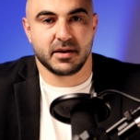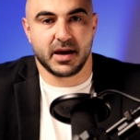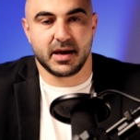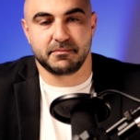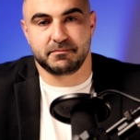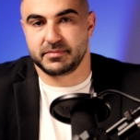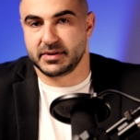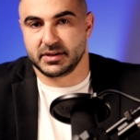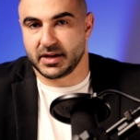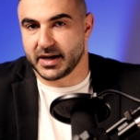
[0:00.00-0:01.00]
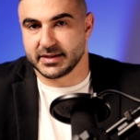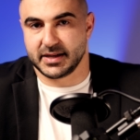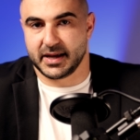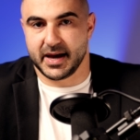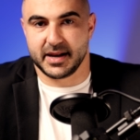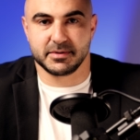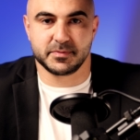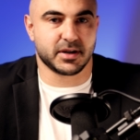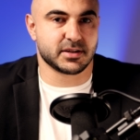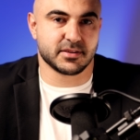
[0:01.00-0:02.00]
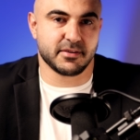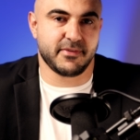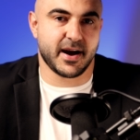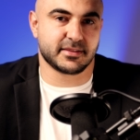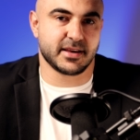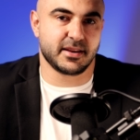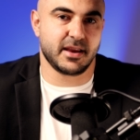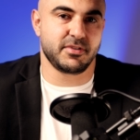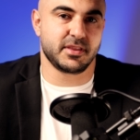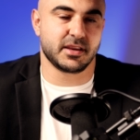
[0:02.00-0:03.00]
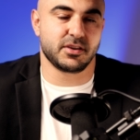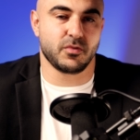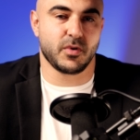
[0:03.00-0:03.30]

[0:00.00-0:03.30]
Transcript: And like I said, again, it's because of the fact that everything